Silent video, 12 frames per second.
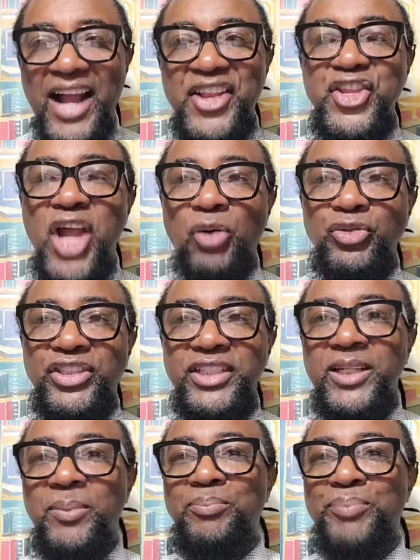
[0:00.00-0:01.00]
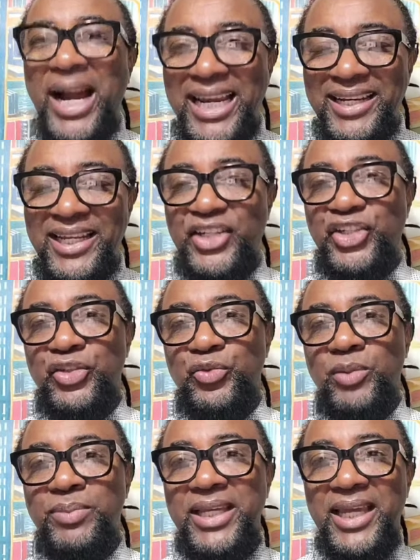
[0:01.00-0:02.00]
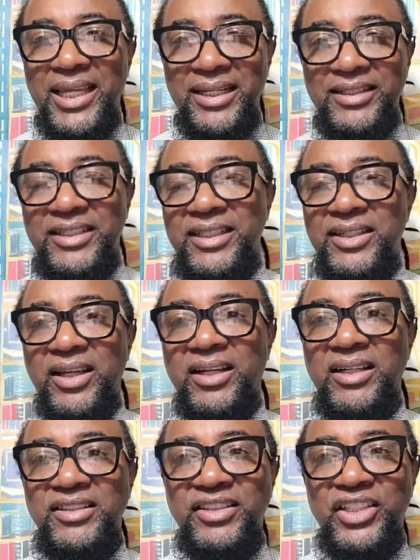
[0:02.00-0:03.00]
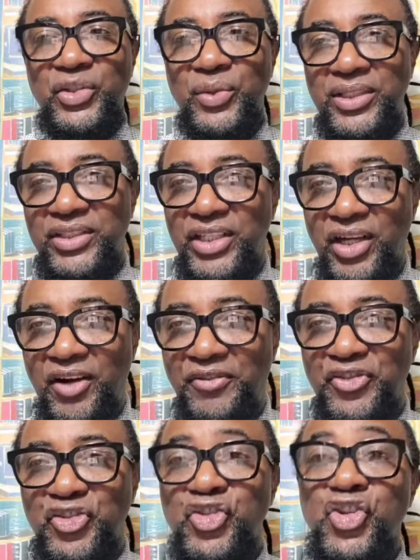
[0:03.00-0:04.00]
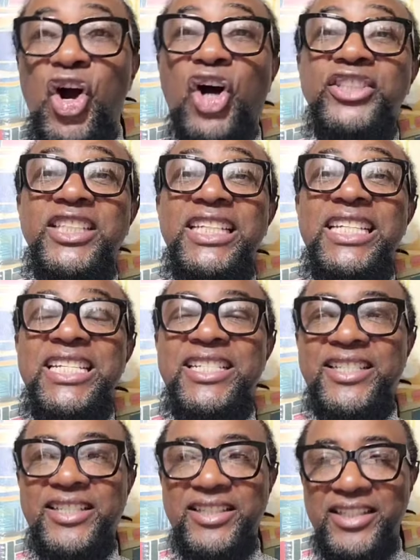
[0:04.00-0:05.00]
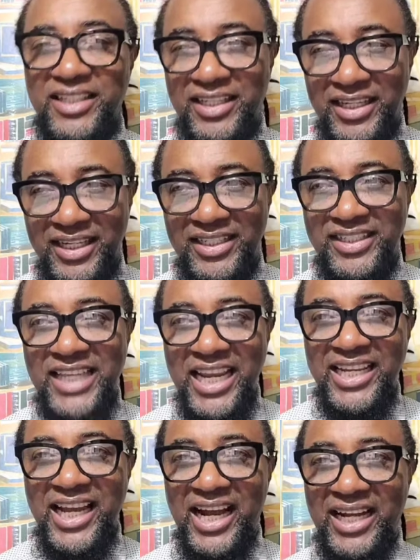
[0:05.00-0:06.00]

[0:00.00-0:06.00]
announced that a by-election will be held in the constituency of Northeast St.